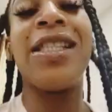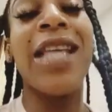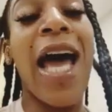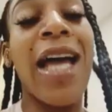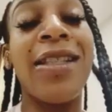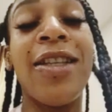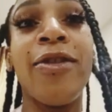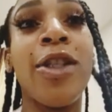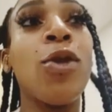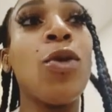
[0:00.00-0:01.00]
tie ourselves
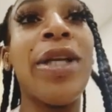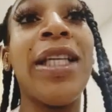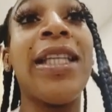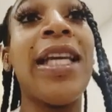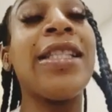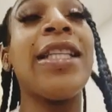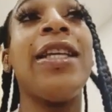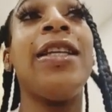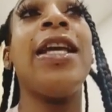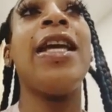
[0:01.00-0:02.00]
to too many things,
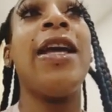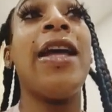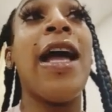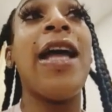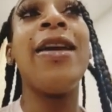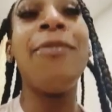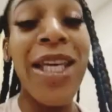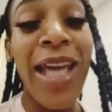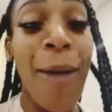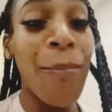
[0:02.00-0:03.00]
and it
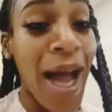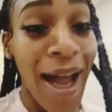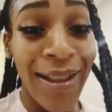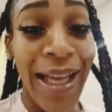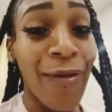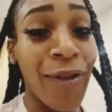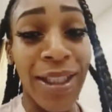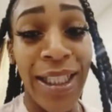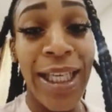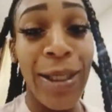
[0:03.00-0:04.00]
be our mind that
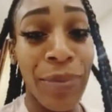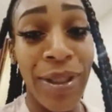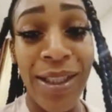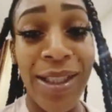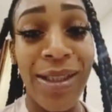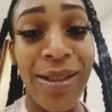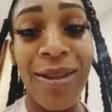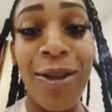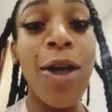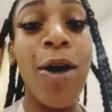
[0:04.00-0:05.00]
really keep us,
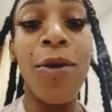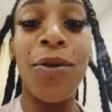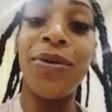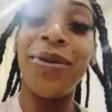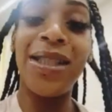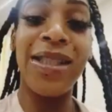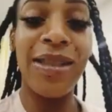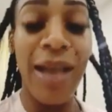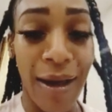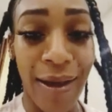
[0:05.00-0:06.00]
you know,
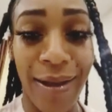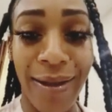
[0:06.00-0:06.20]
stuck.